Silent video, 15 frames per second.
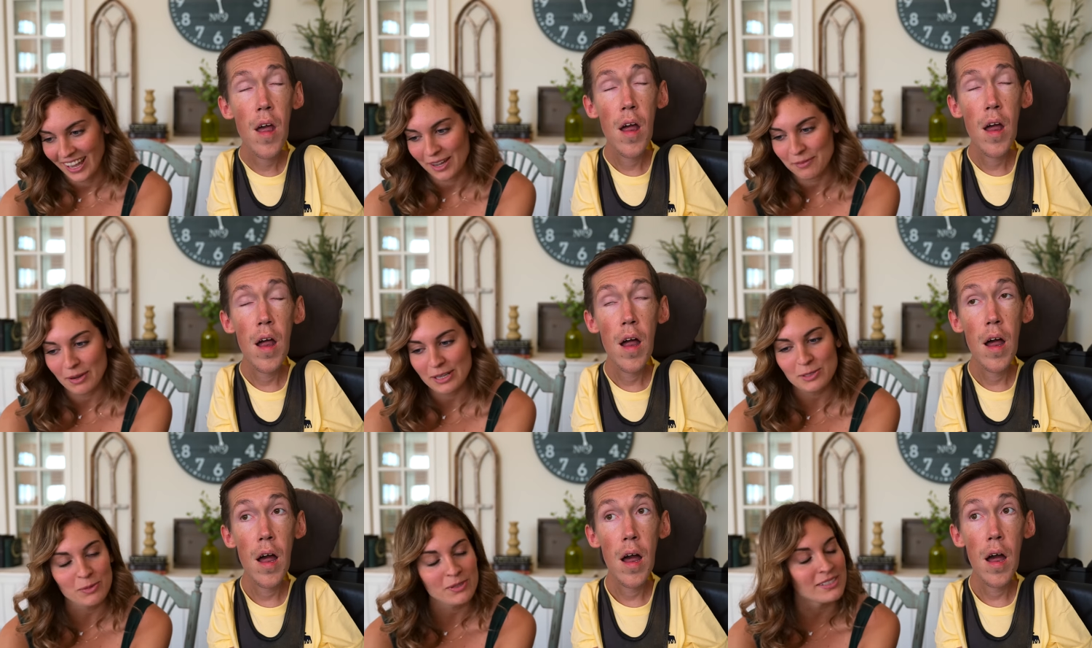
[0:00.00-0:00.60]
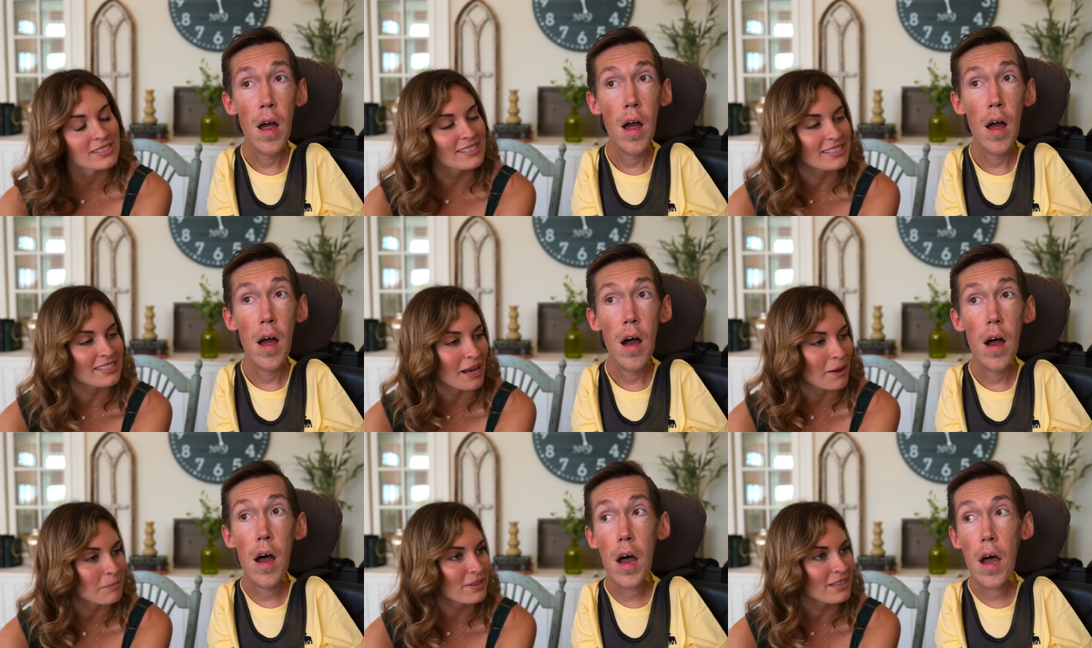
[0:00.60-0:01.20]
Speaker 1: Am I supposed to
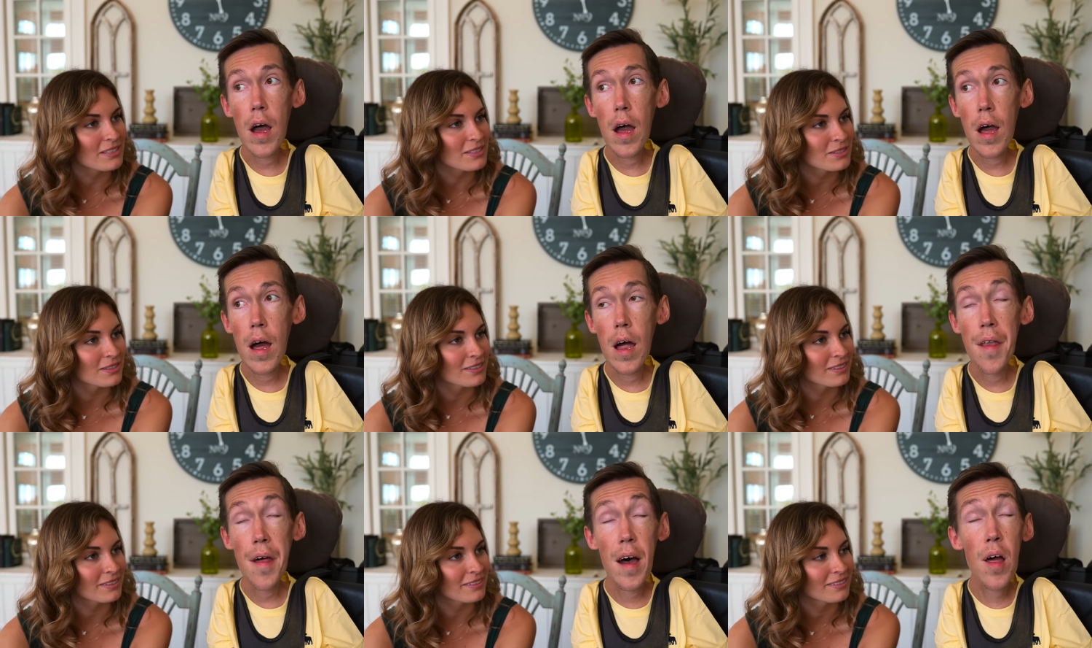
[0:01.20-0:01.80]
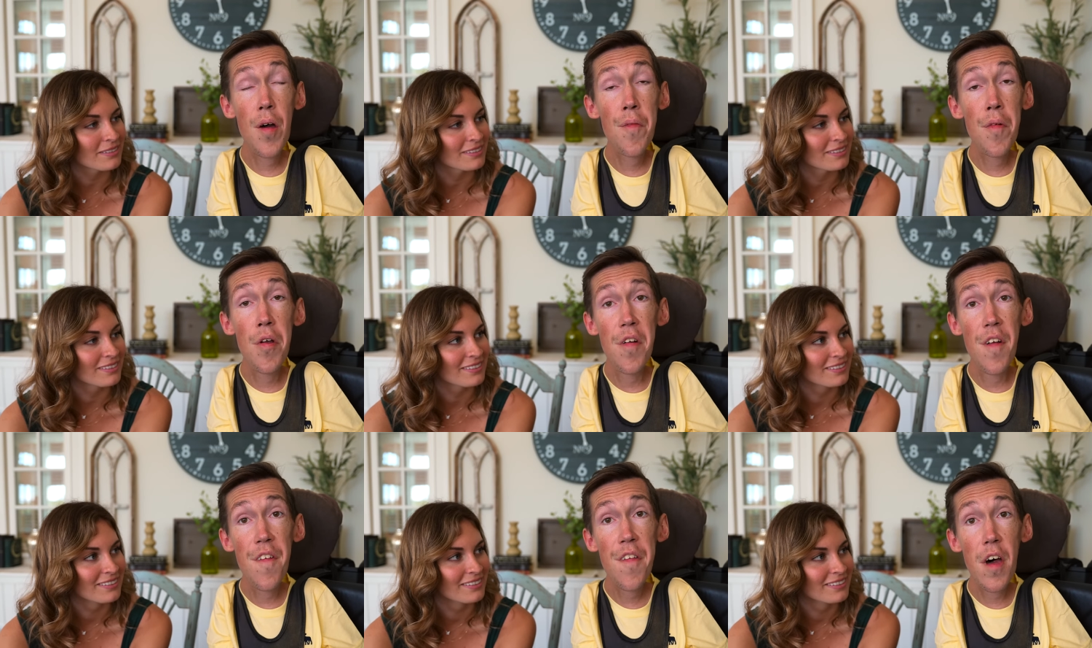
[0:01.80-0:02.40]
stop this?
Speaker 2: And I am
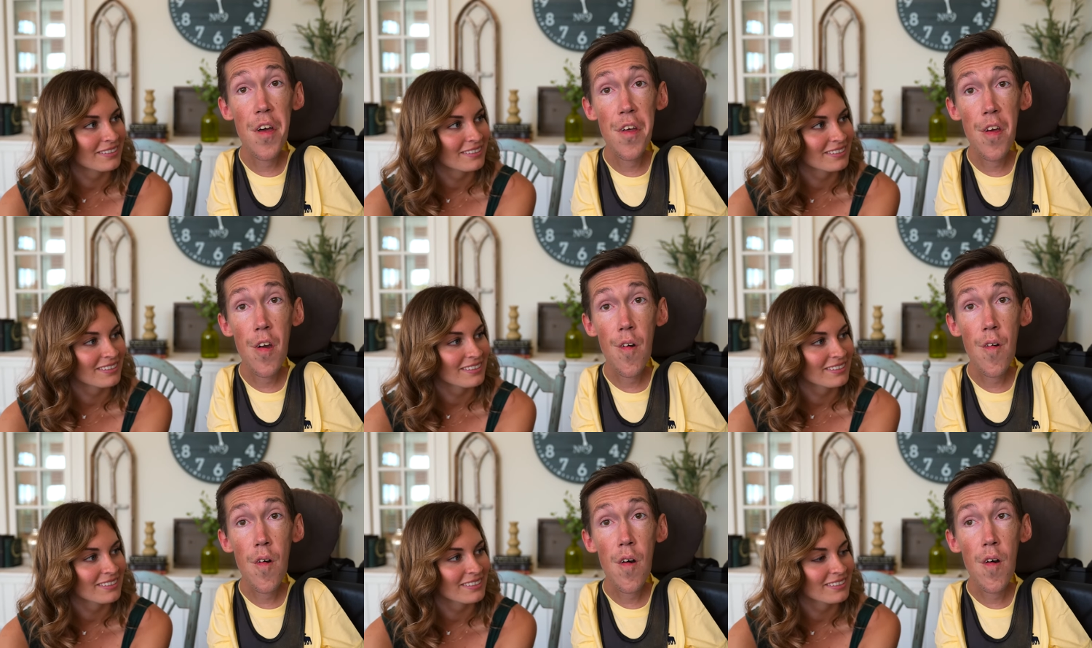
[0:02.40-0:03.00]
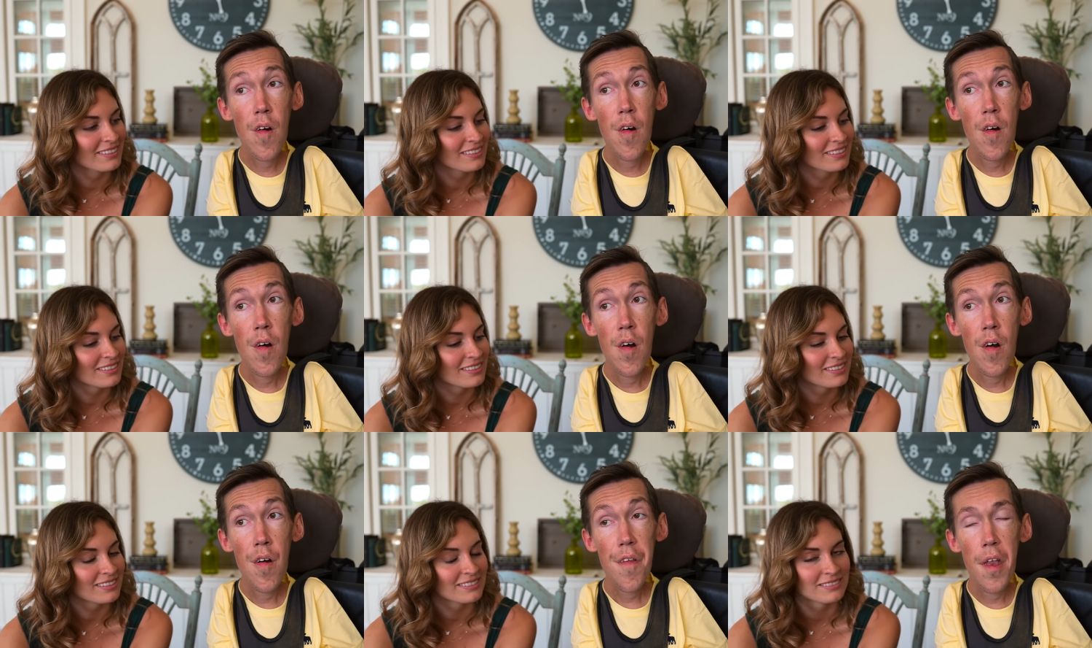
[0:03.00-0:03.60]
here to tell you
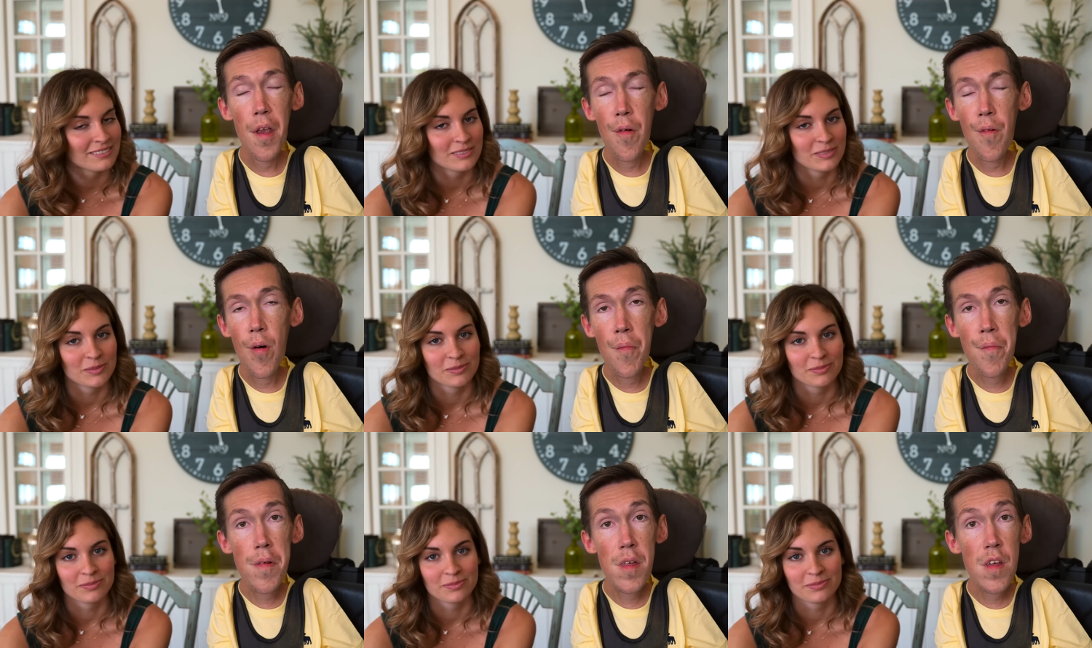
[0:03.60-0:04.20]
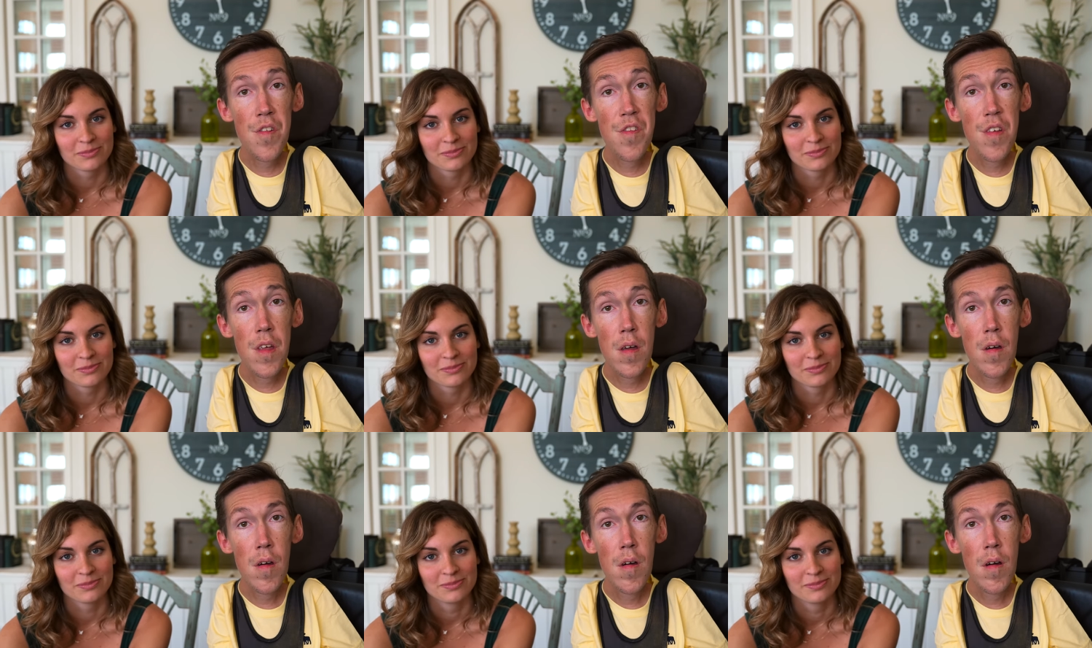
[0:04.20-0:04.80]
that it won't be easy.
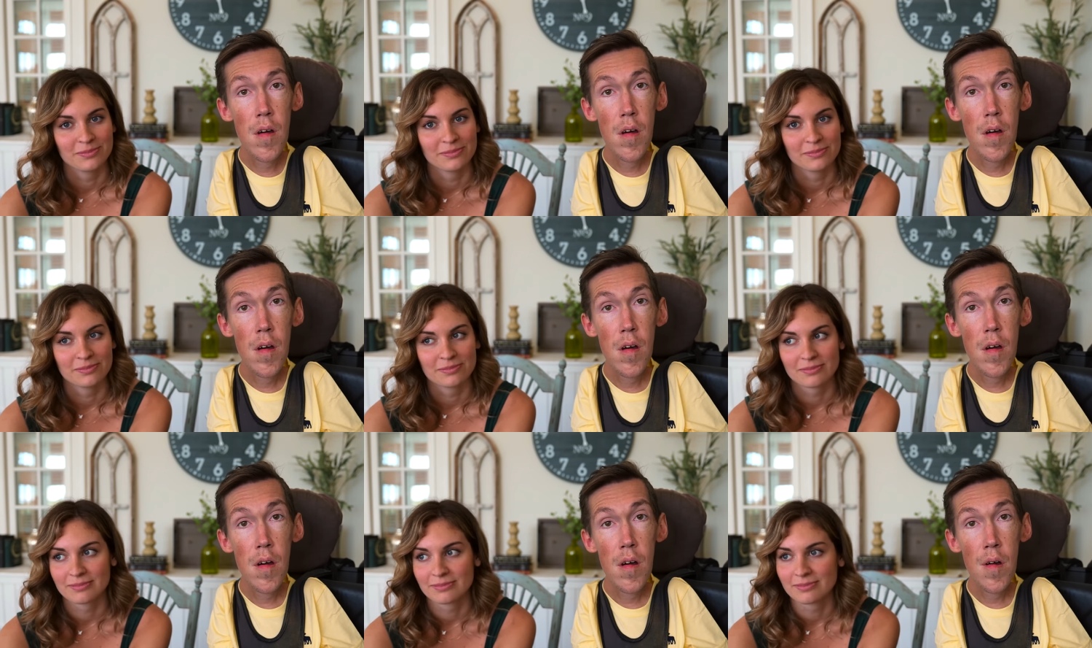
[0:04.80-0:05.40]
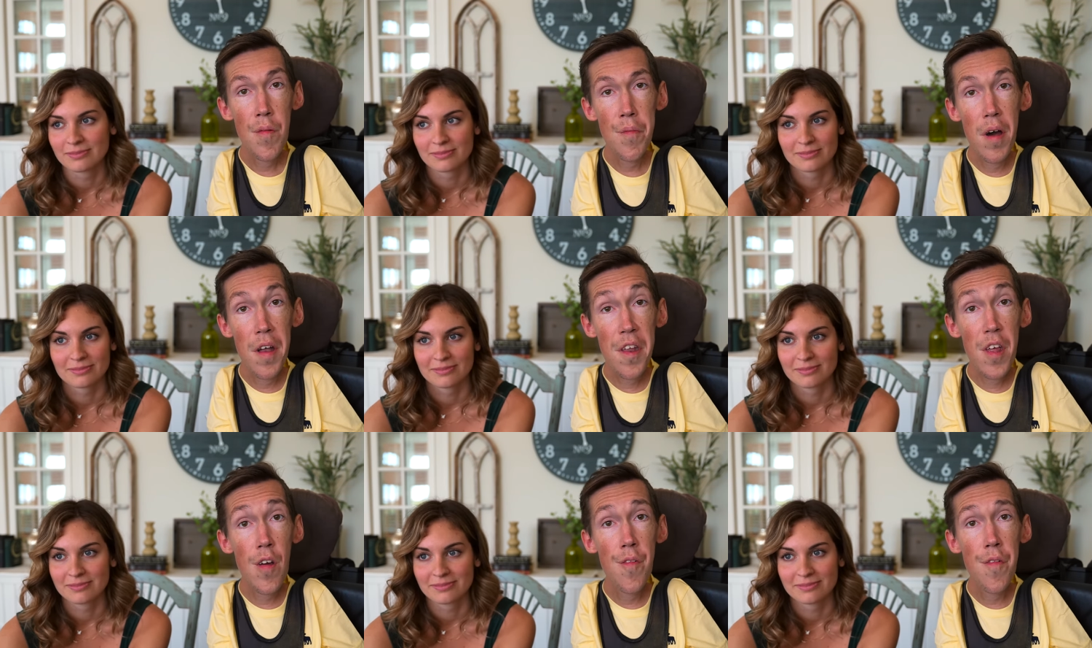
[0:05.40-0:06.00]

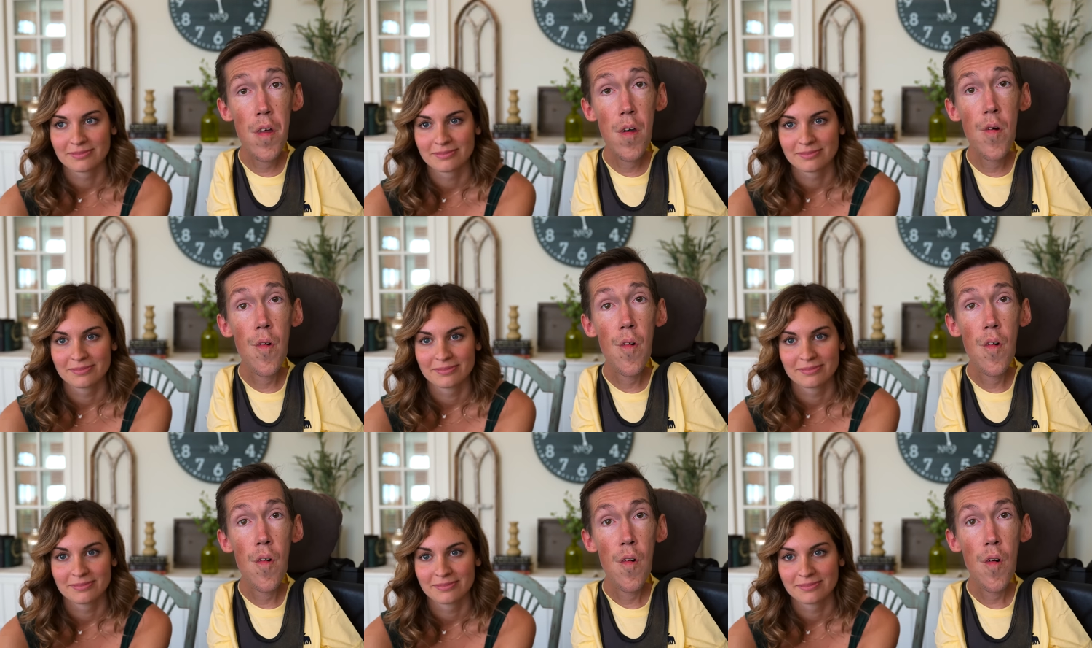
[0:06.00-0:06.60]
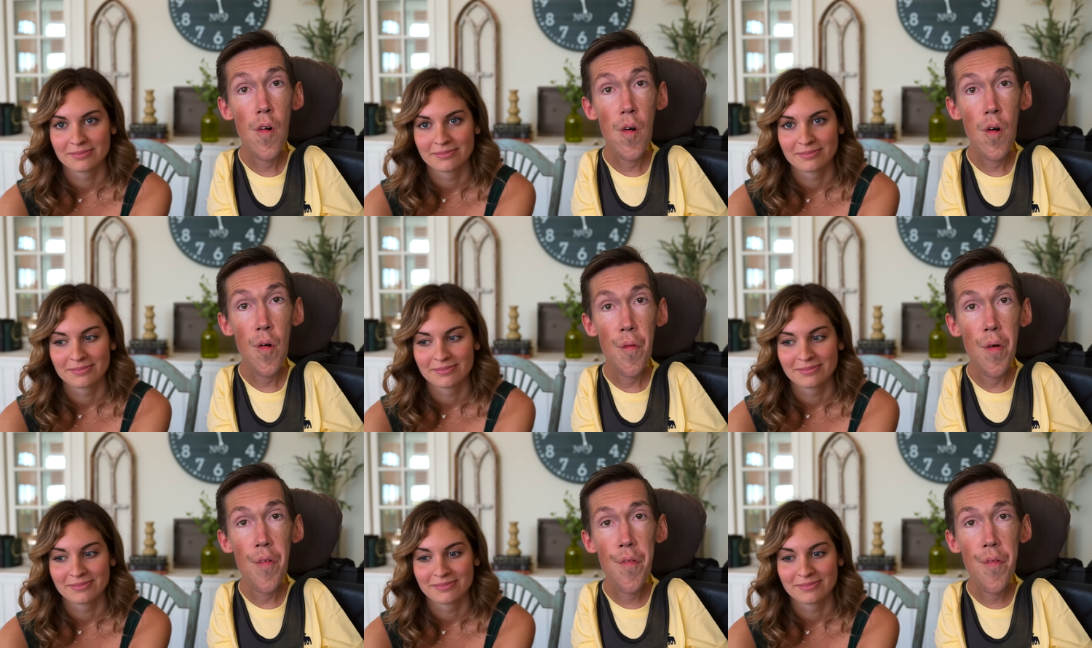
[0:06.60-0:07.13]
Many of you will